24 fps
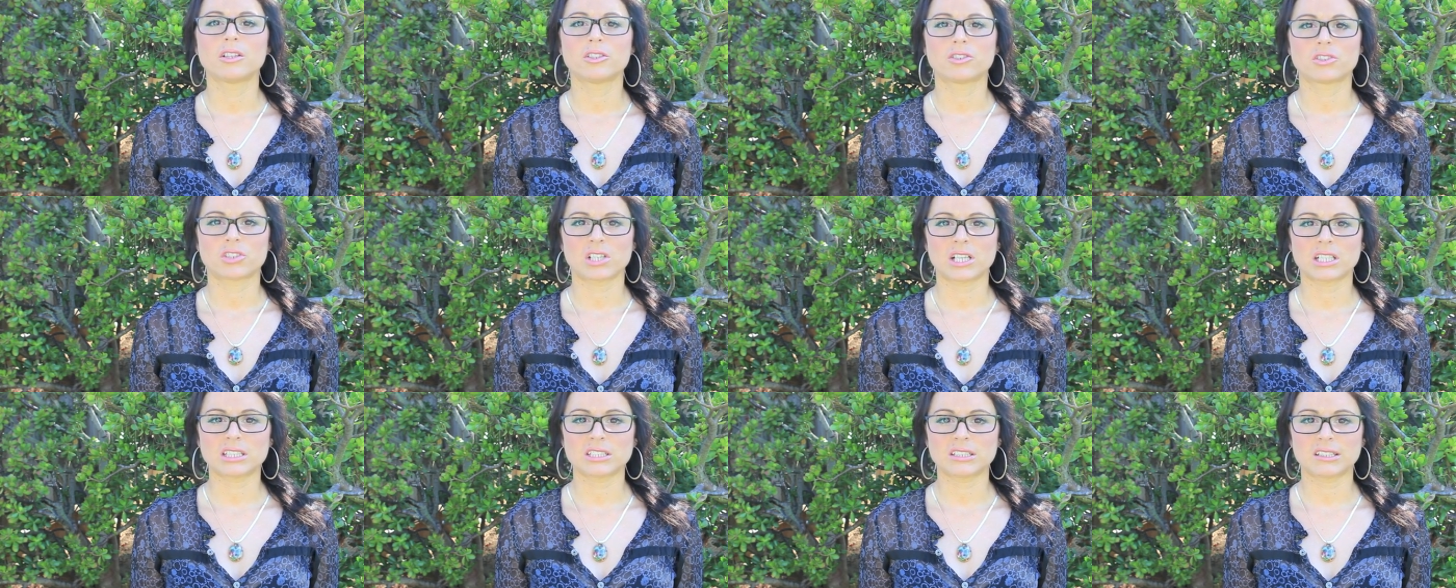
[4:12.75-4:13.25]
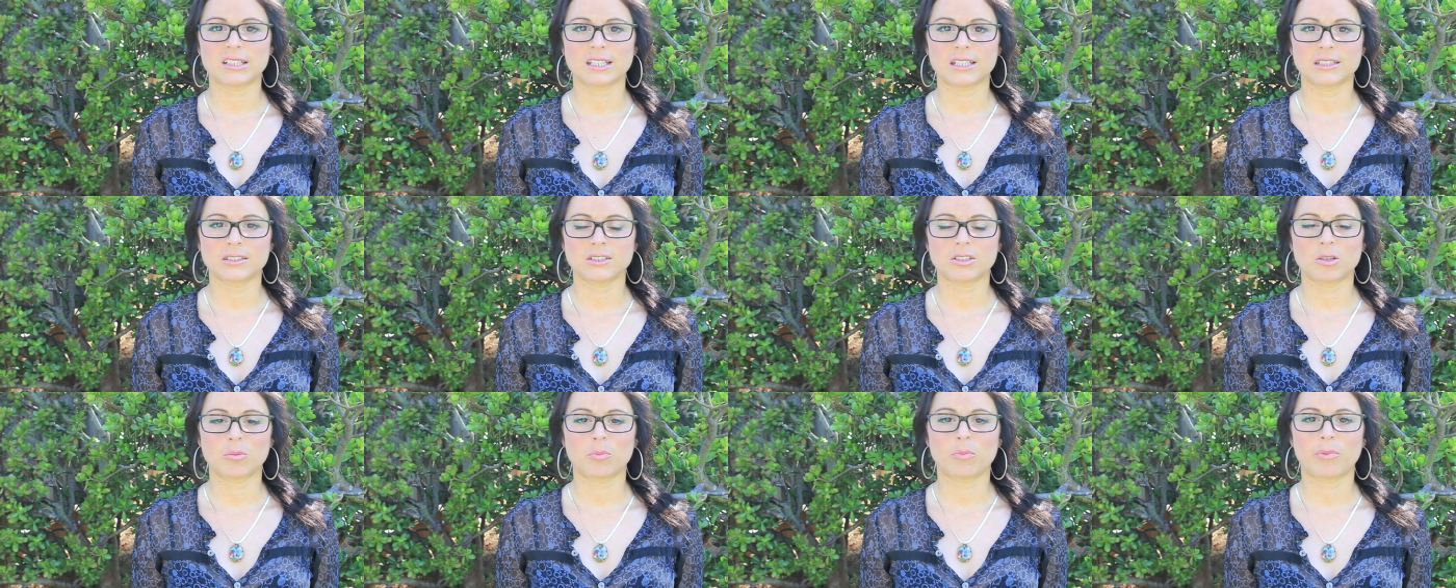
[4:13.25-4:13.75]
Just
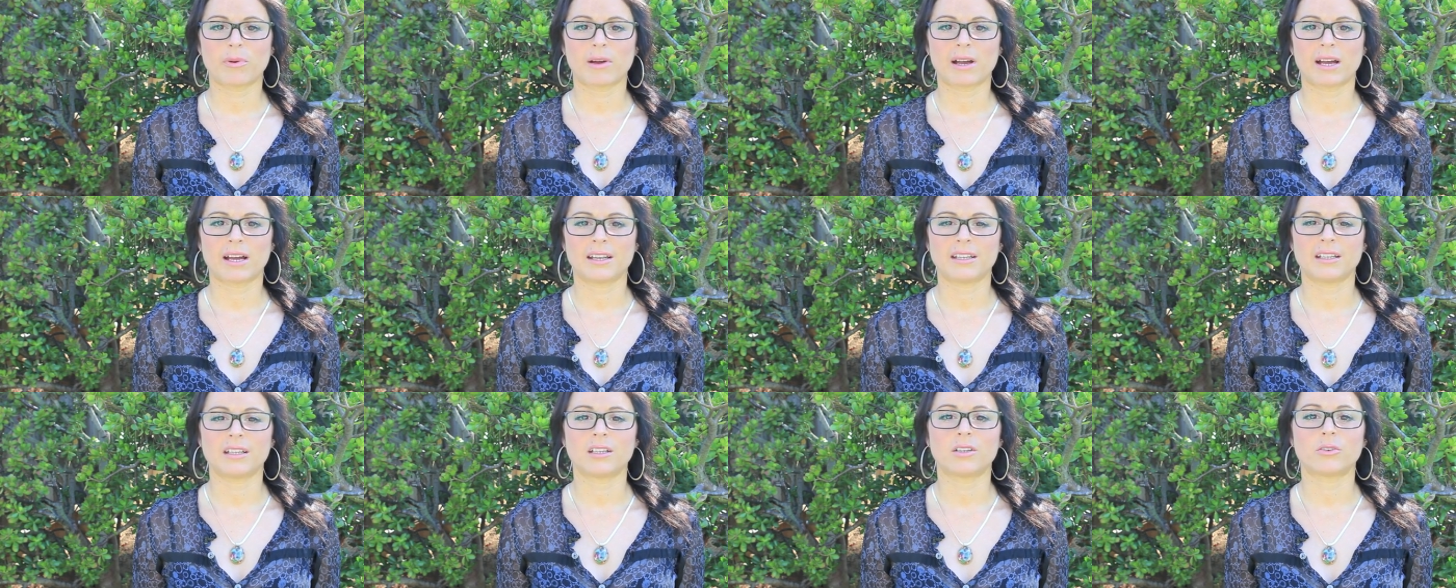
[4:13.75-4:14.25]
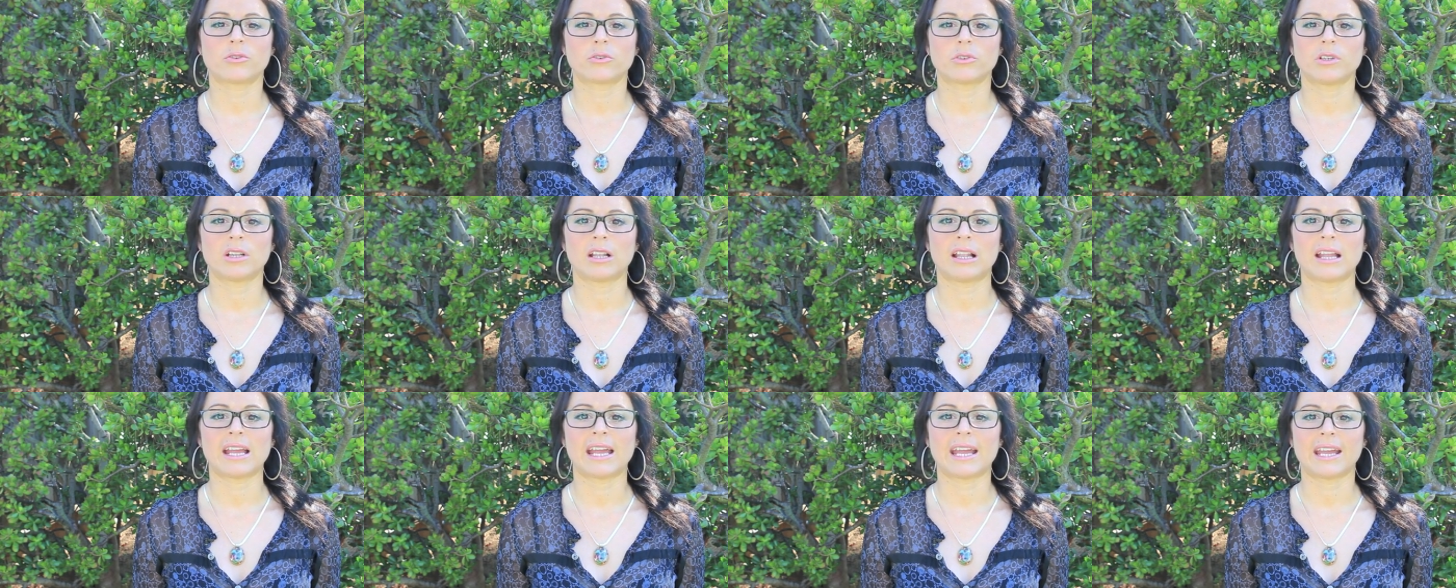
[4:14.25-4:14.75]
let your body
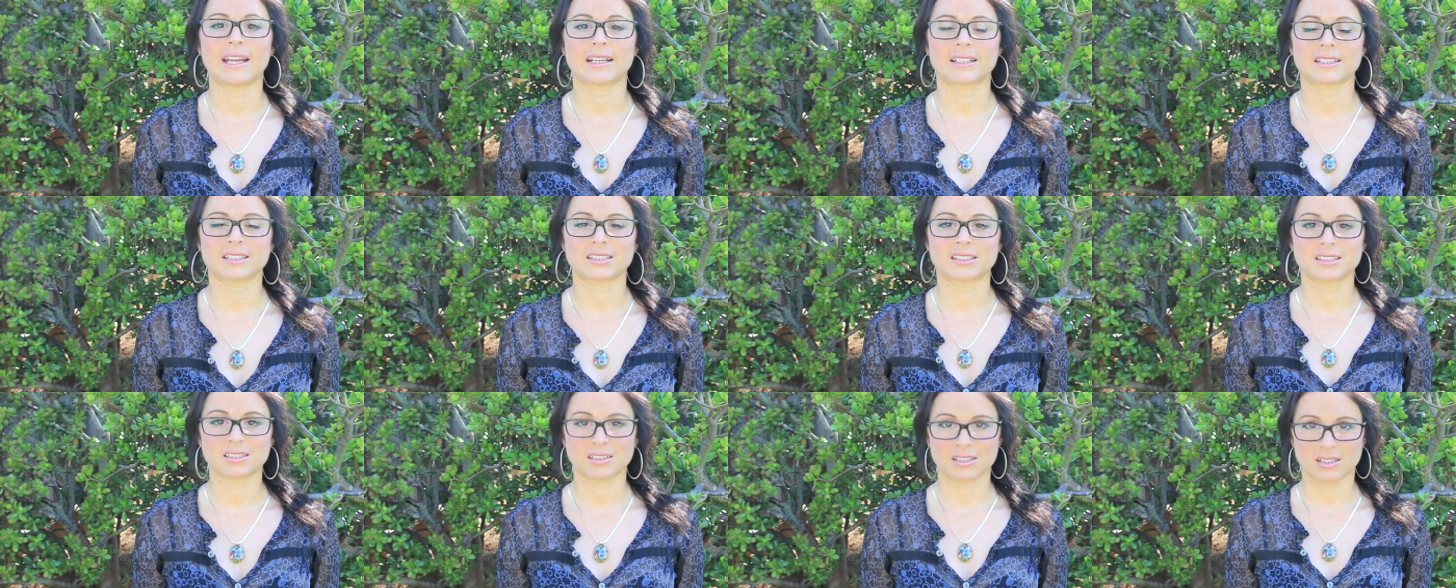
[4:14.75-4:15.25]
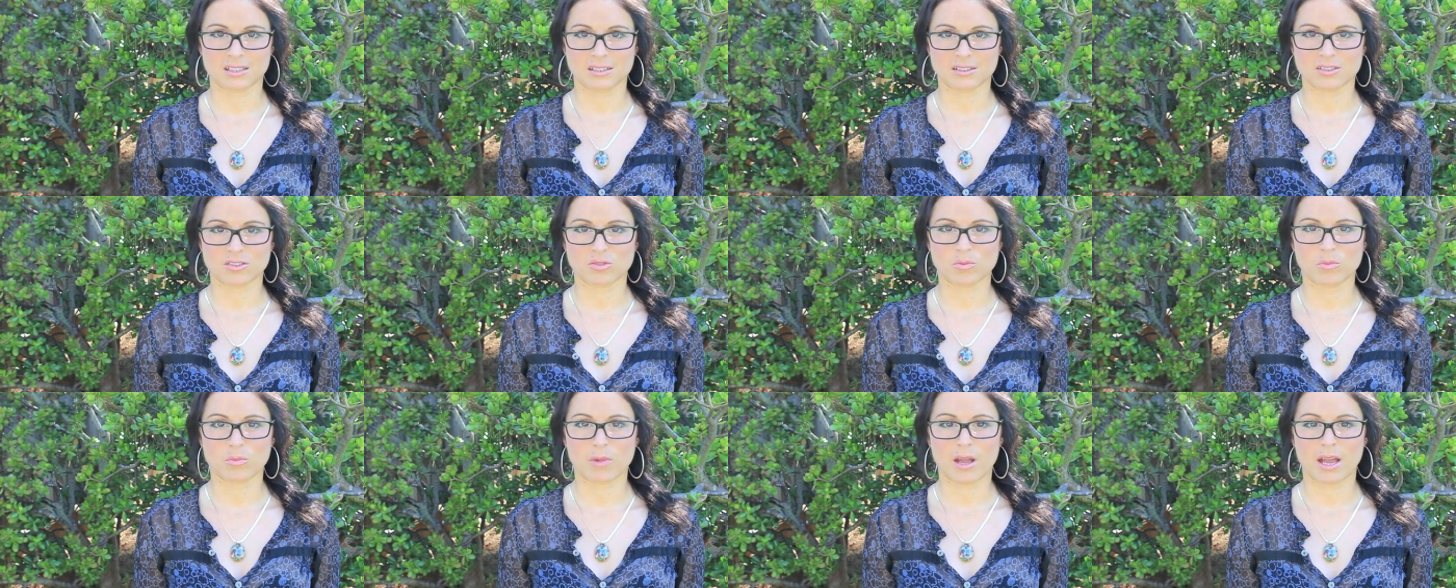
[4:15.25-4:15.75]
relax
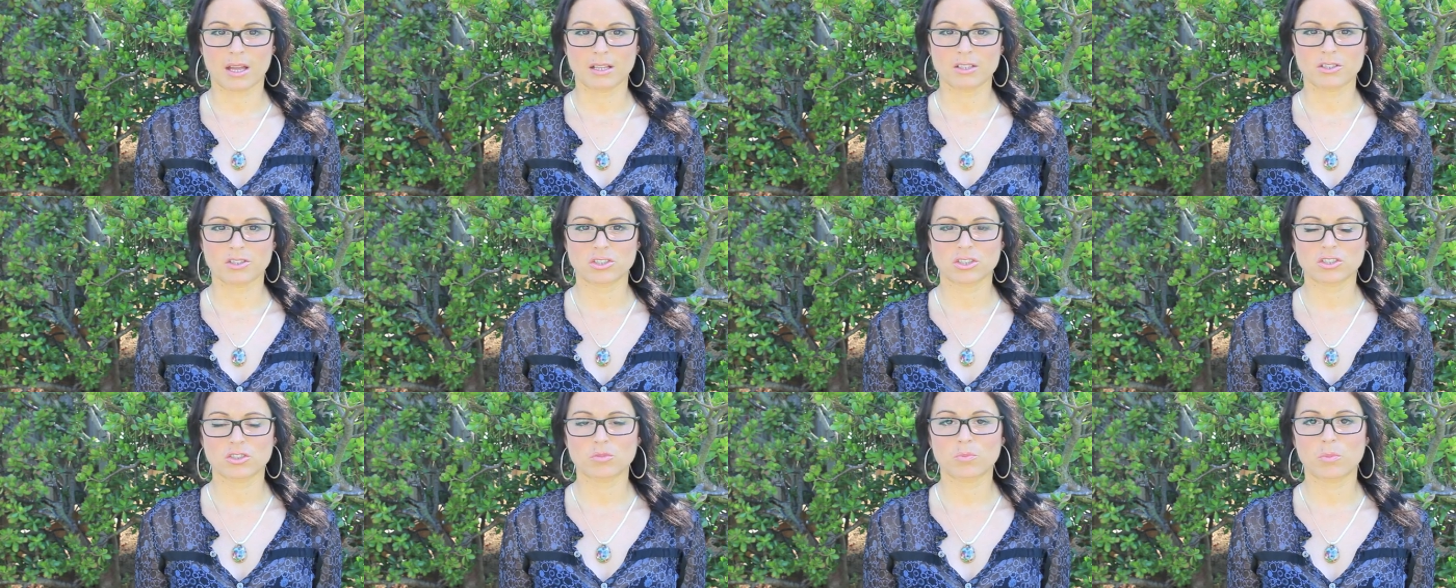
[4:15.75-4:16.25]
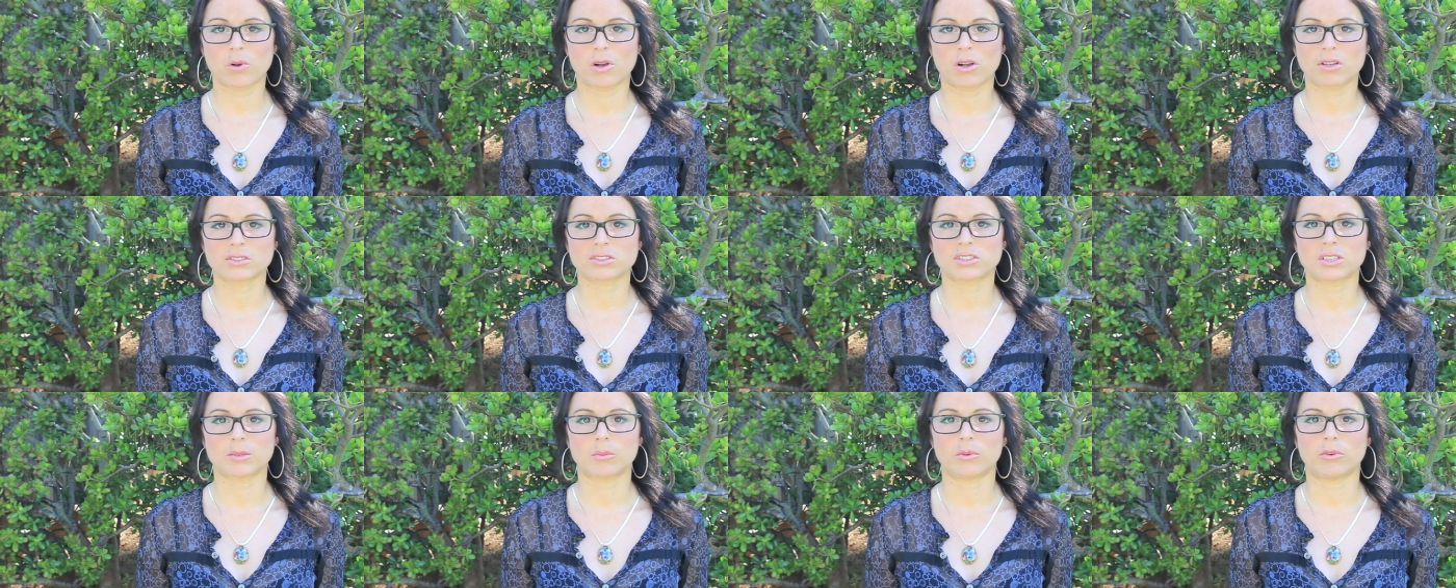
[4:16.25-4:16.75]
as much as
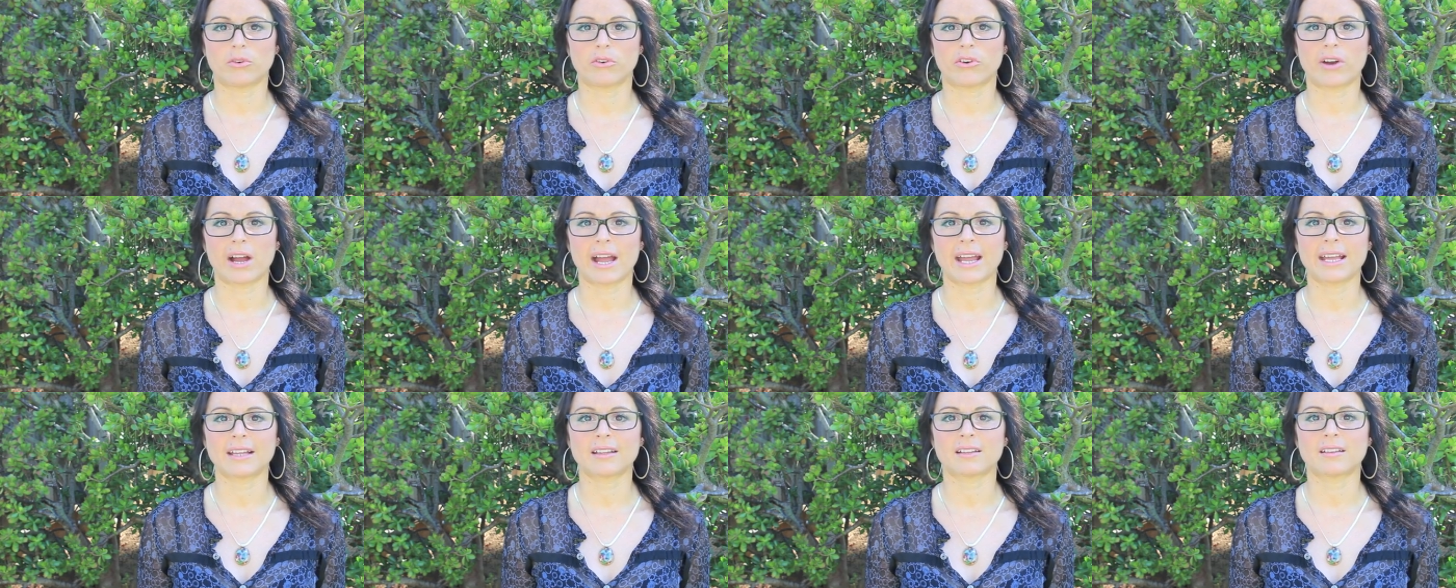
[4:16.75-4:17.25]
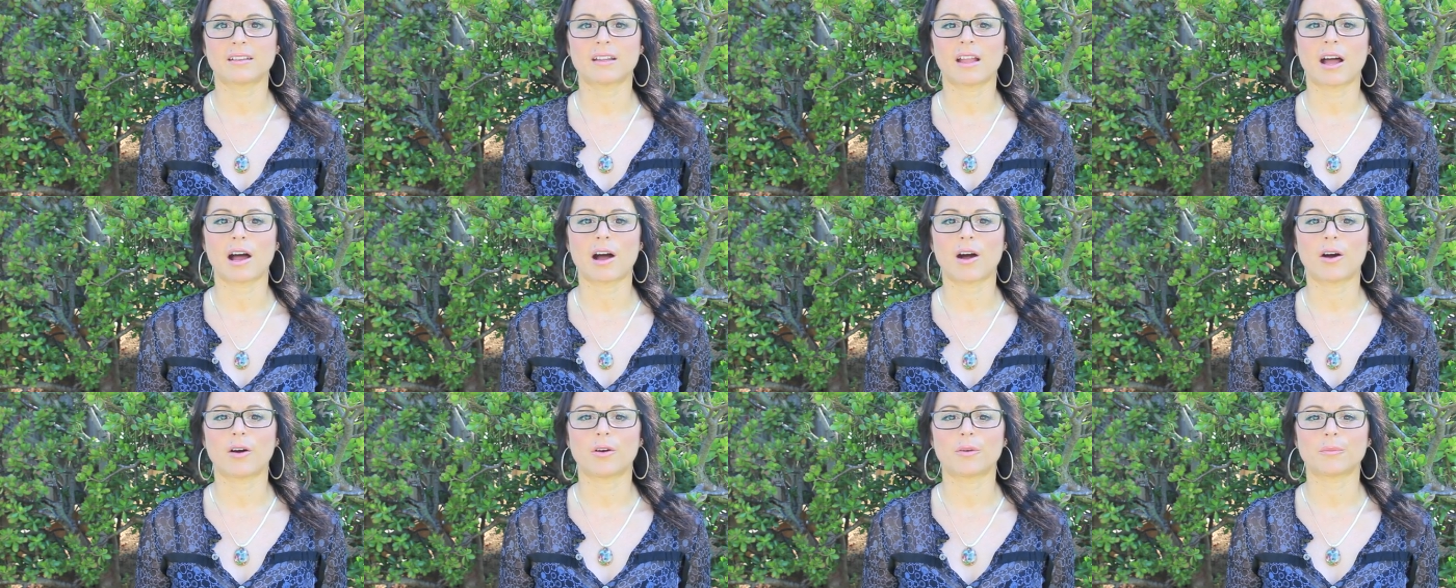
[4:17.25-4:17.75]
possible right
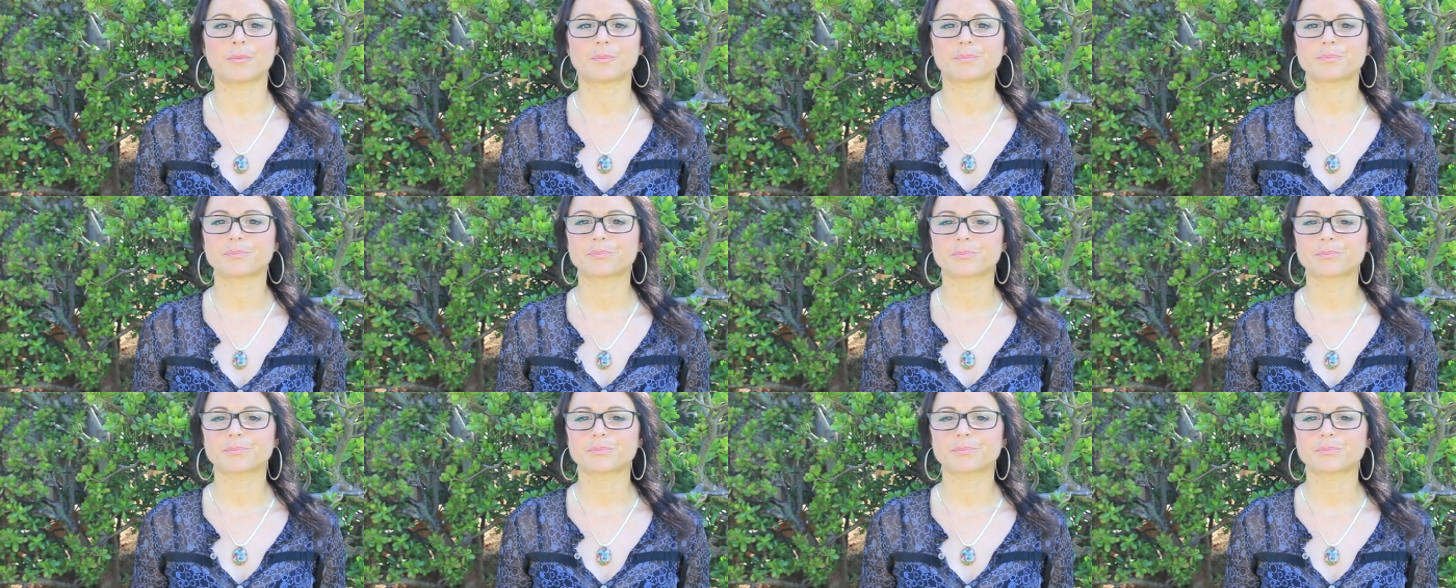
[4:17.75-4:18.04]
now.